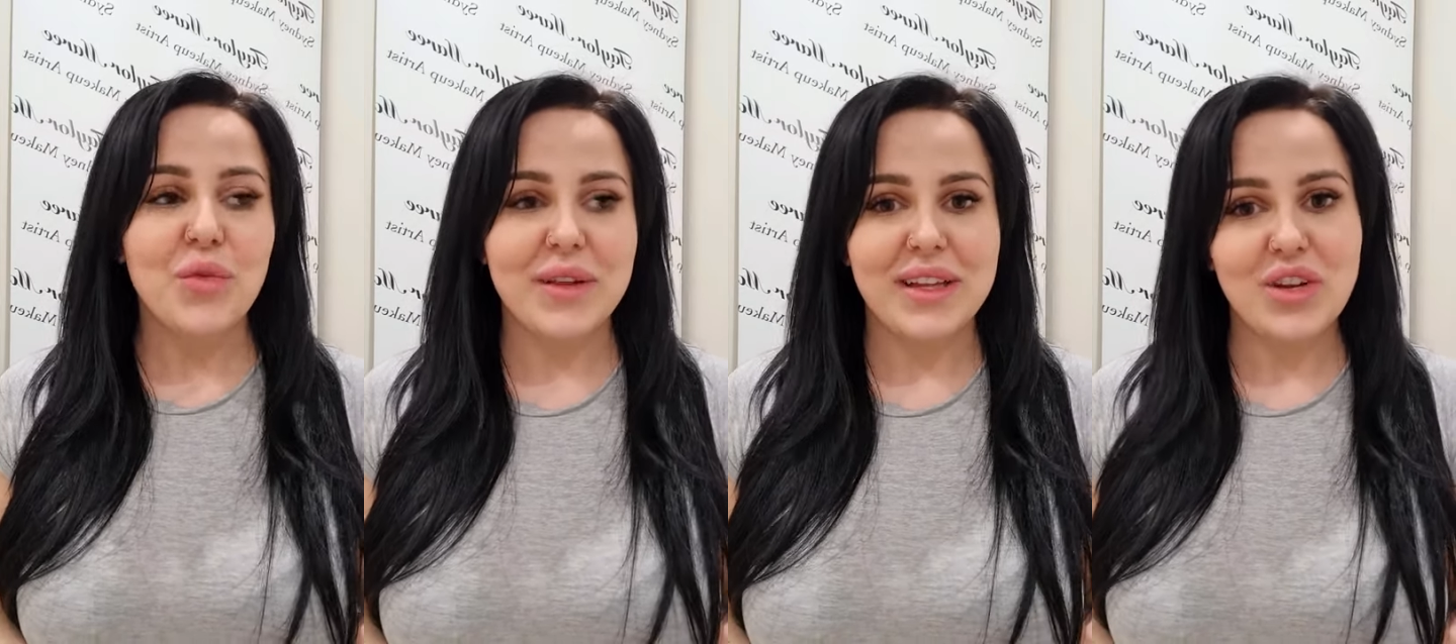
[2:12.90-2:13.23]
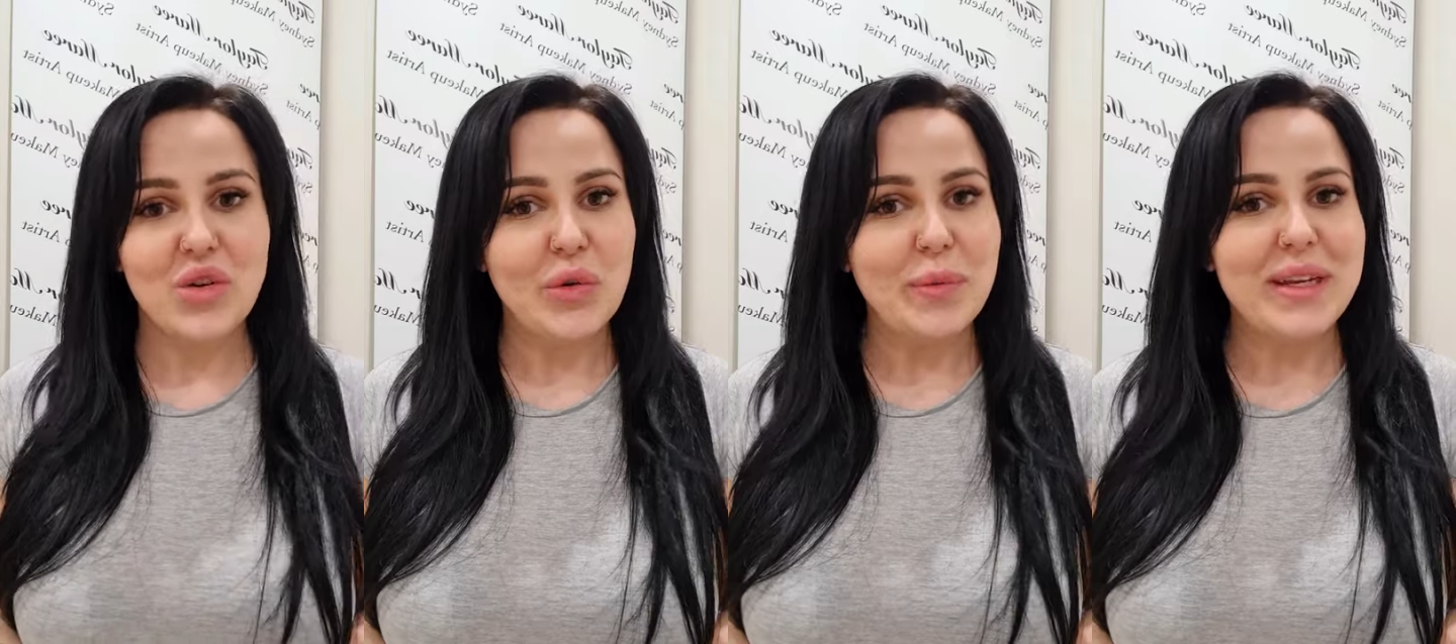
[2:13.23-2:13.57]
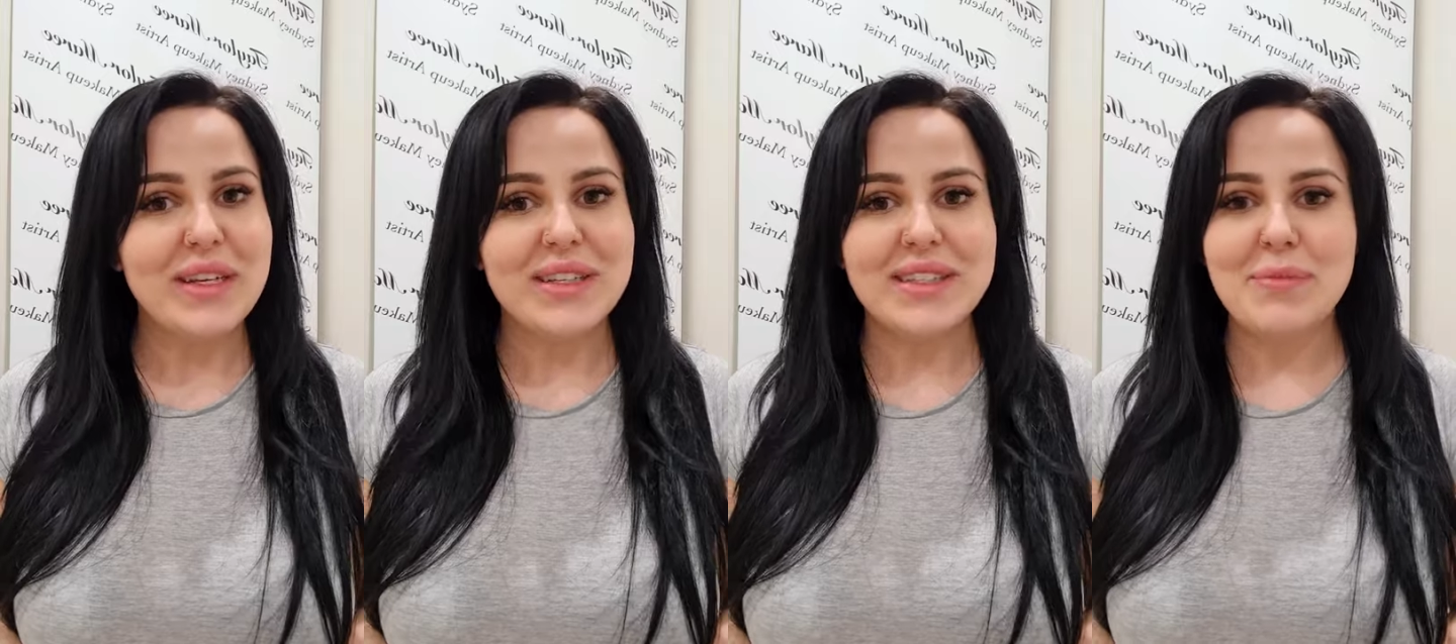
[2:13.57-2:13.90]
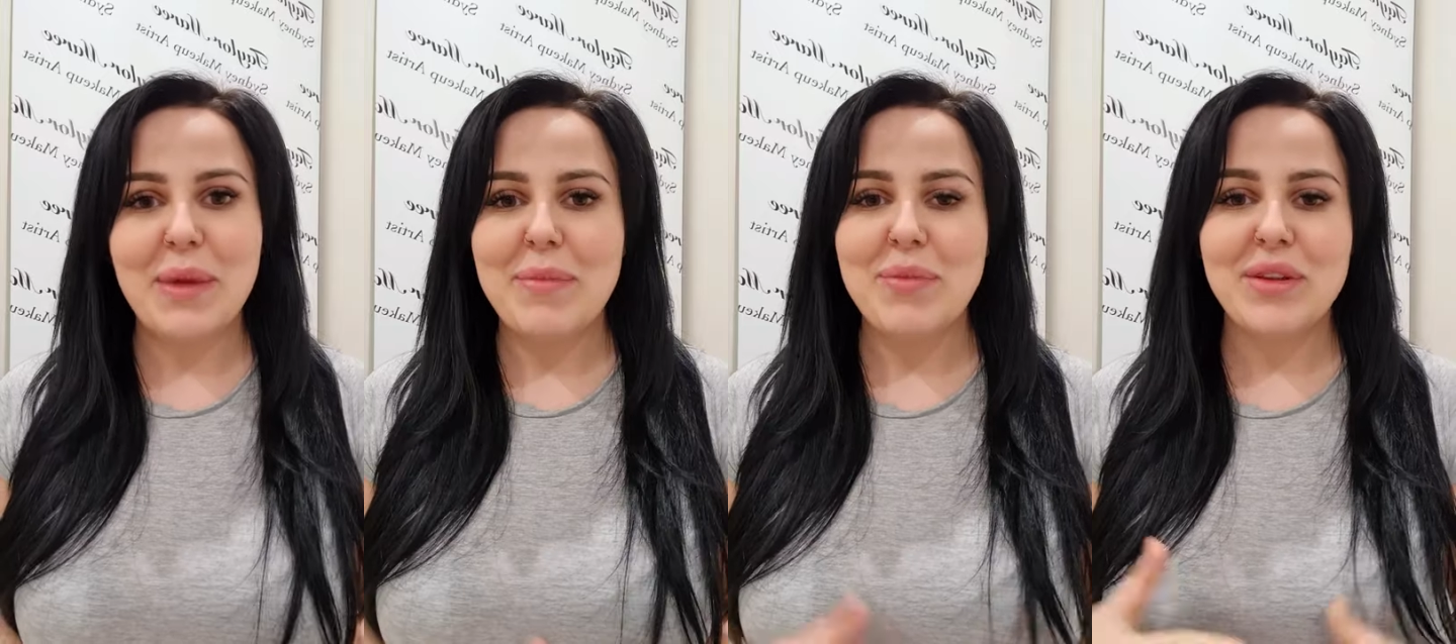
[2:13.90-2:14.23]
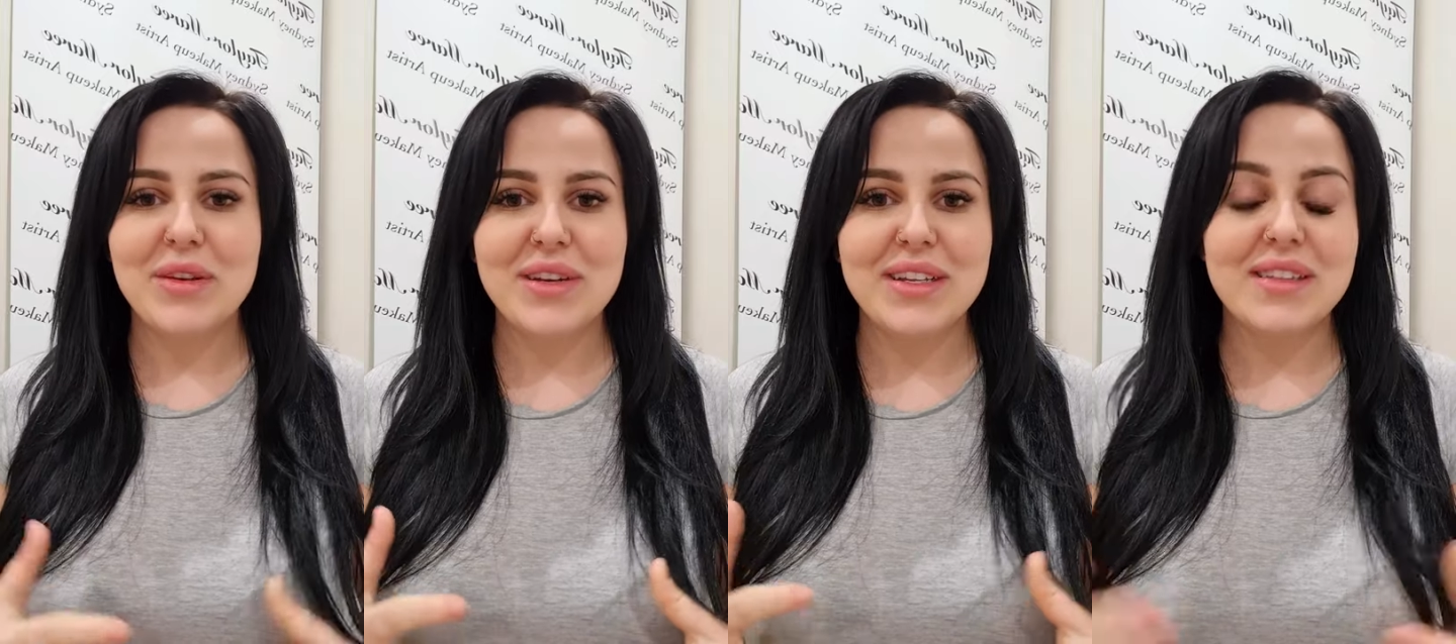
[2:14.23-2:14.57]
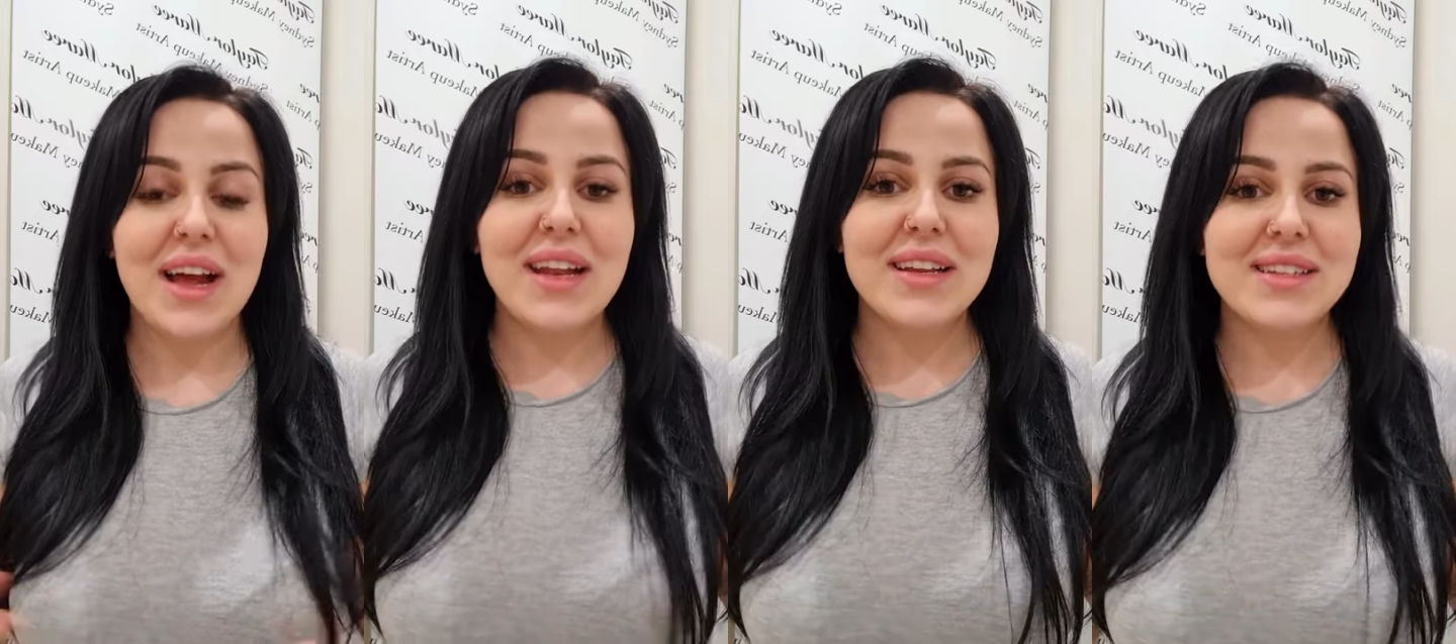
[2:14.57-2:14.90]
really cool because people are
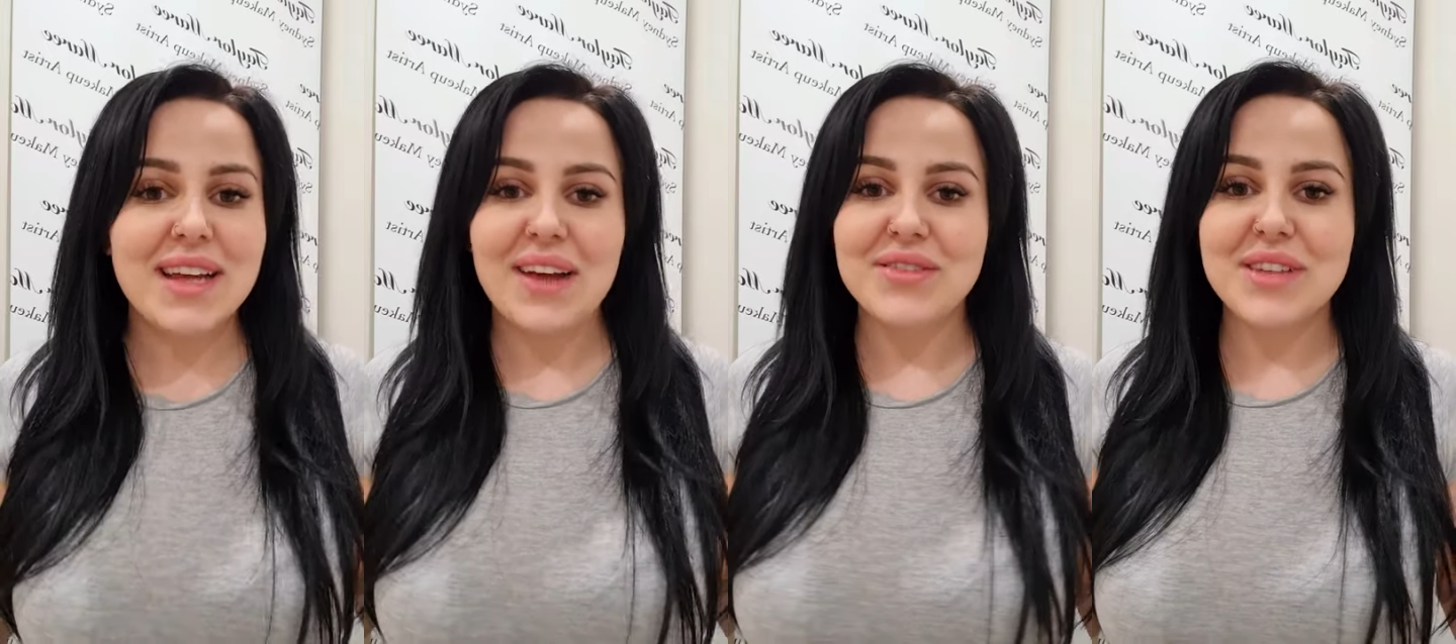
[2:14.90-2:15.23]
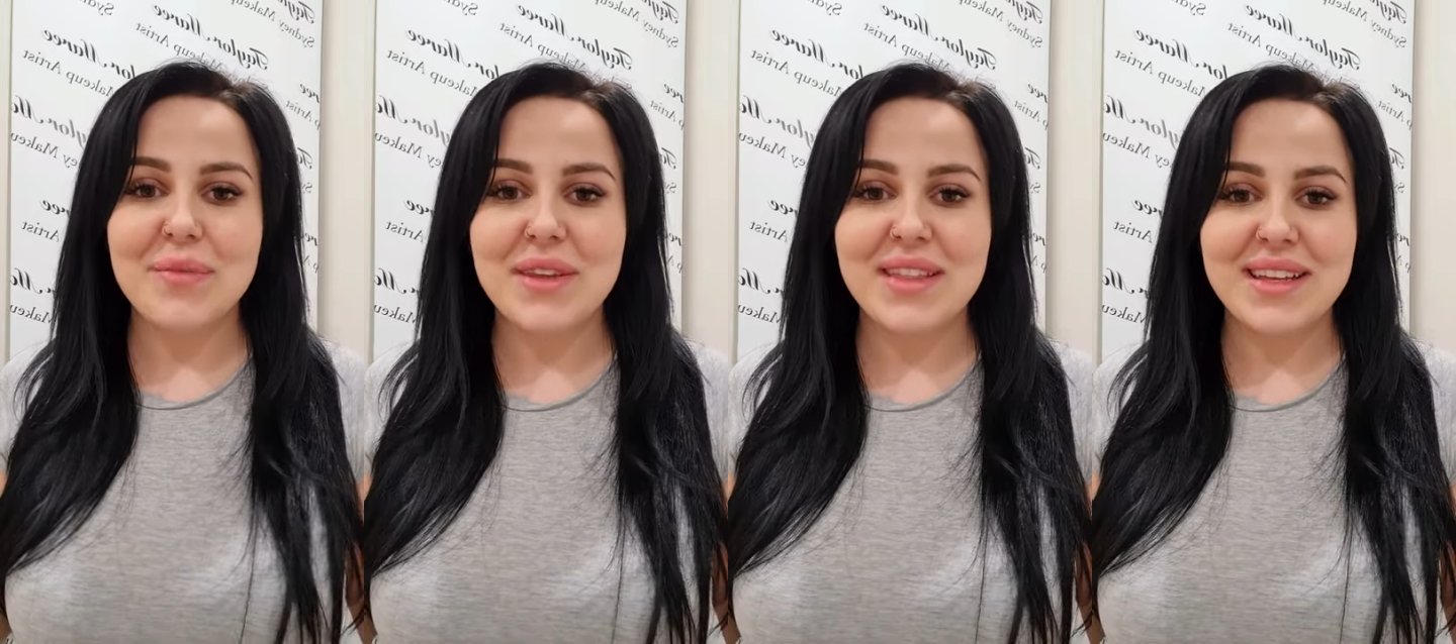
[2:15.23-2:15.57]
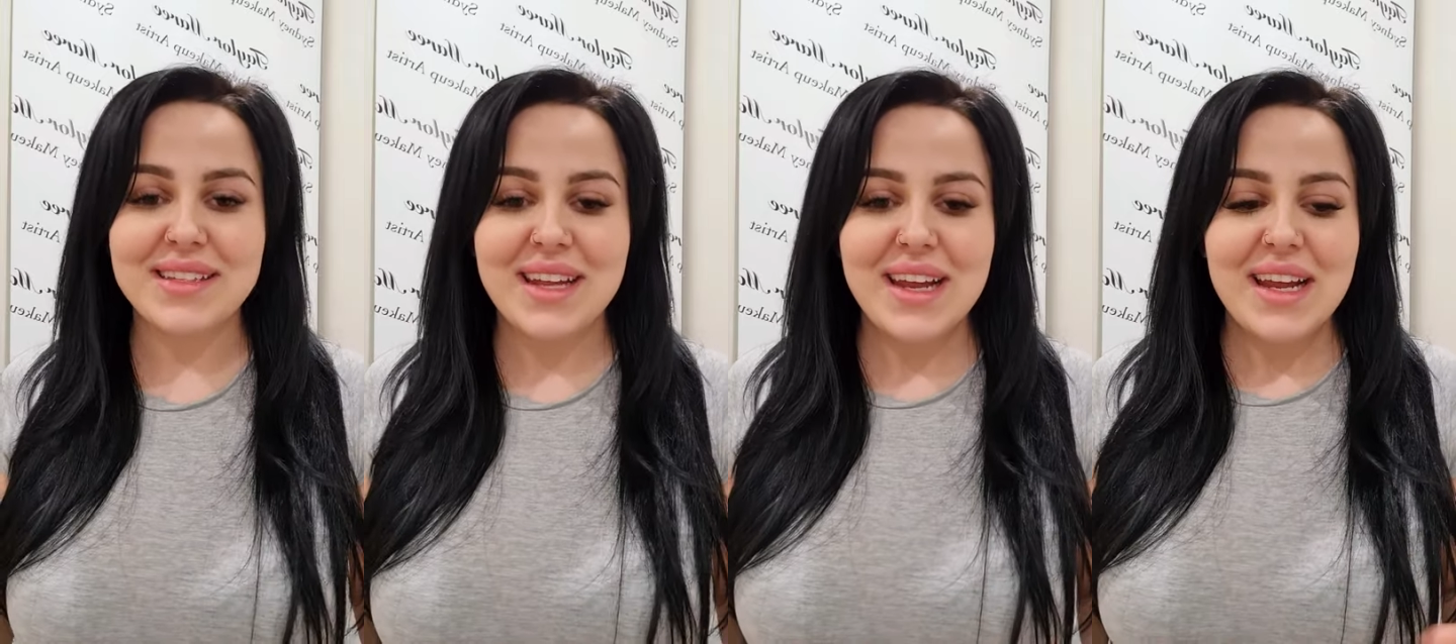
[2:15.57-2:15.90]
excited to have something that's